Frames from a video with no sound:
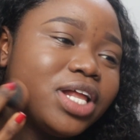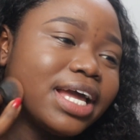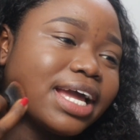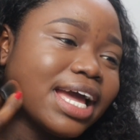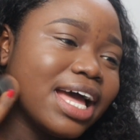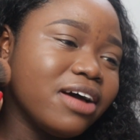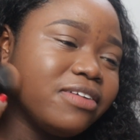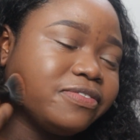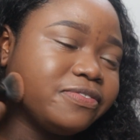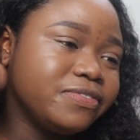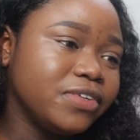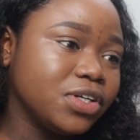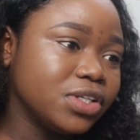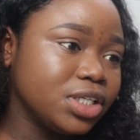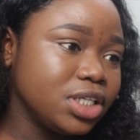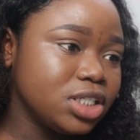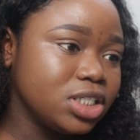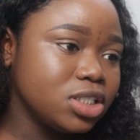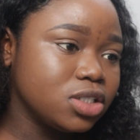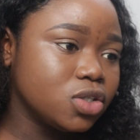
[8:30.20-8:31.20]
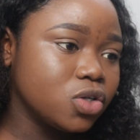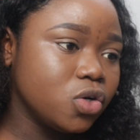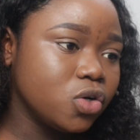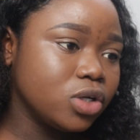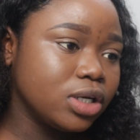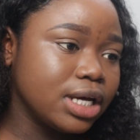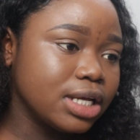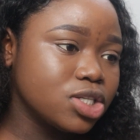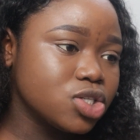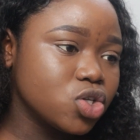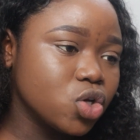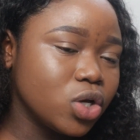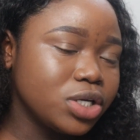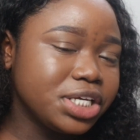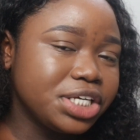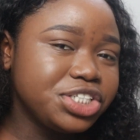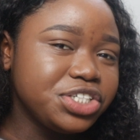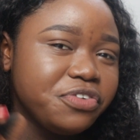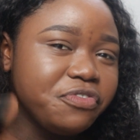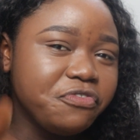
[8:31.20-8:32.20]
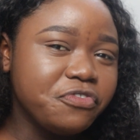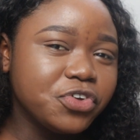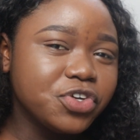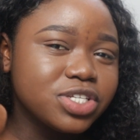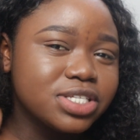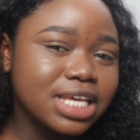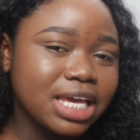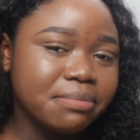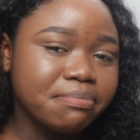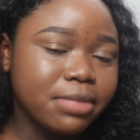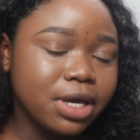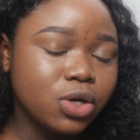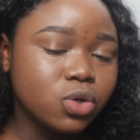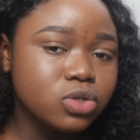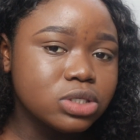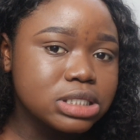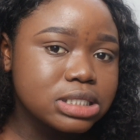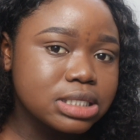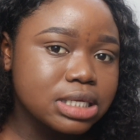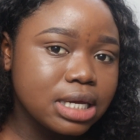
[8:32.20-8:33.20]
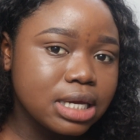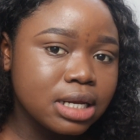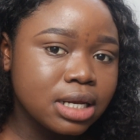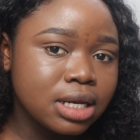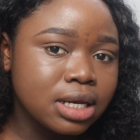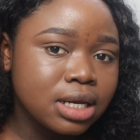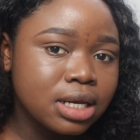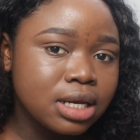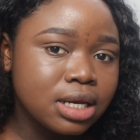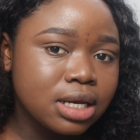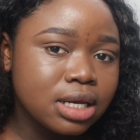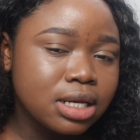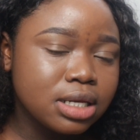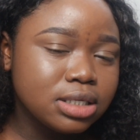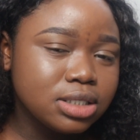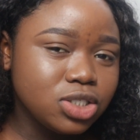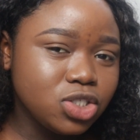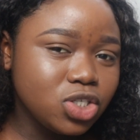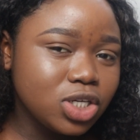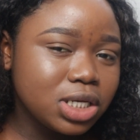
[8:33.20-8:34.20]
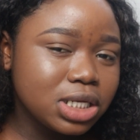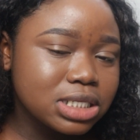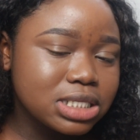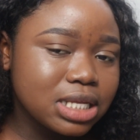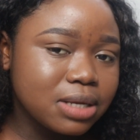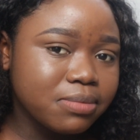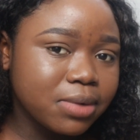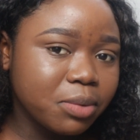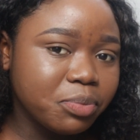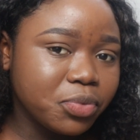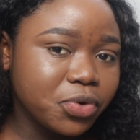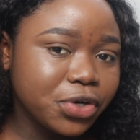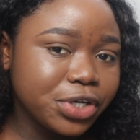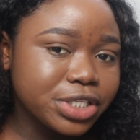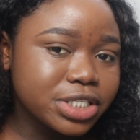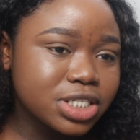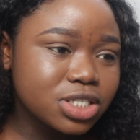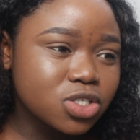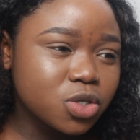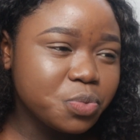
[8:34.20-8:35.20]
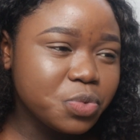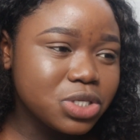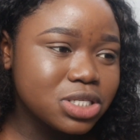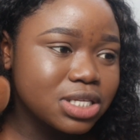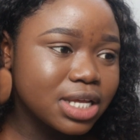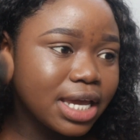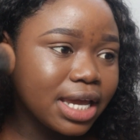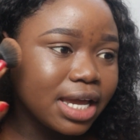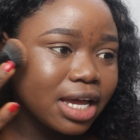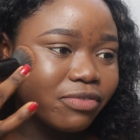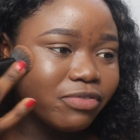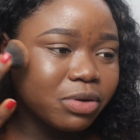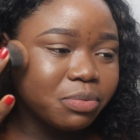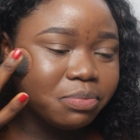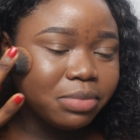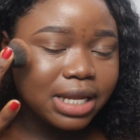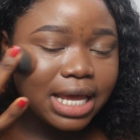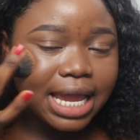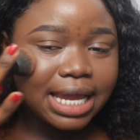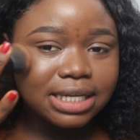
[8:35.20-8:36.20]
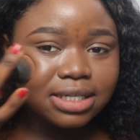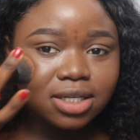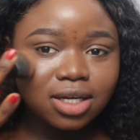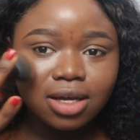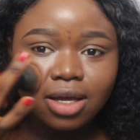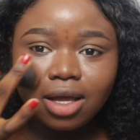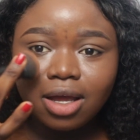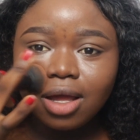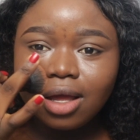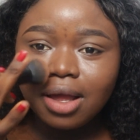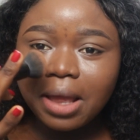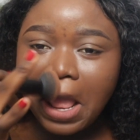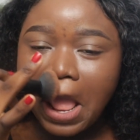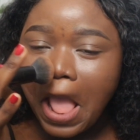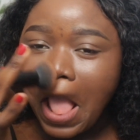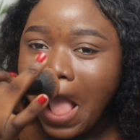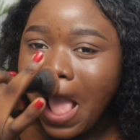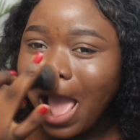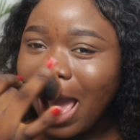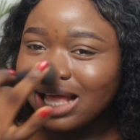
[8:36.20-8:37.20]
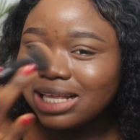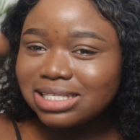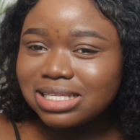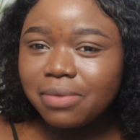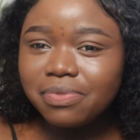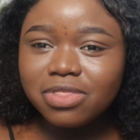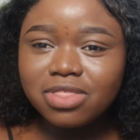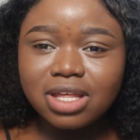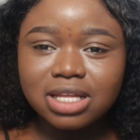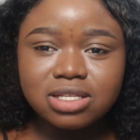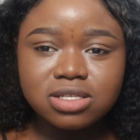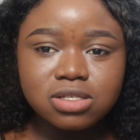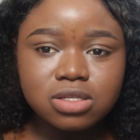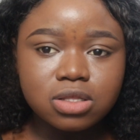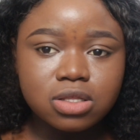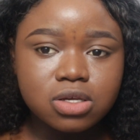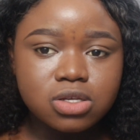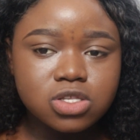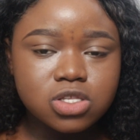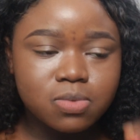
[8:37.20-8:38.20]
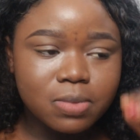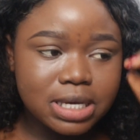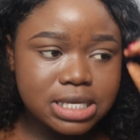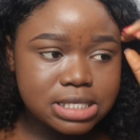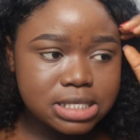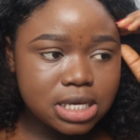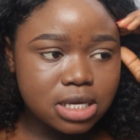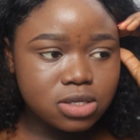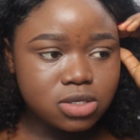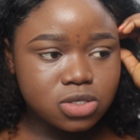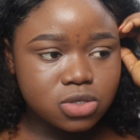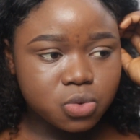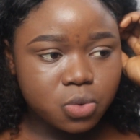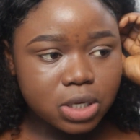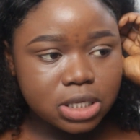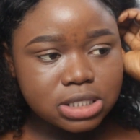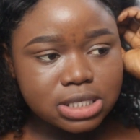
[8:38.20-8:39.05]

like I have foundation on at all. It actually feels like my own skin. Do you understand my point? It's almost like I've applied something that is close to my skin to